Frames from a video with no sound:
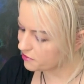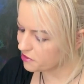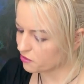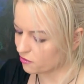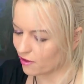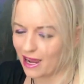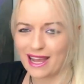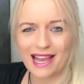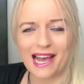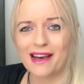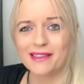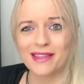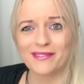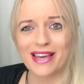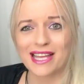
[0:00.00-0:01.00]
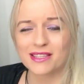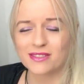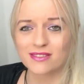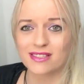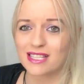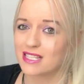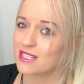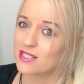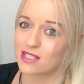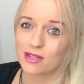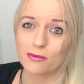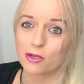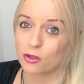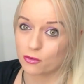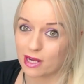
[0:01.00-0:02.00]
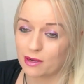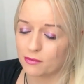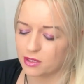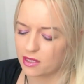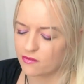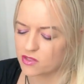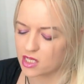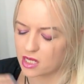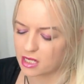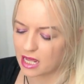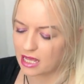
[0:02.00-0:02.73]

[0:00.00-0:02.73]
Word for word: regret how they've handled this? Do they regret what they've done?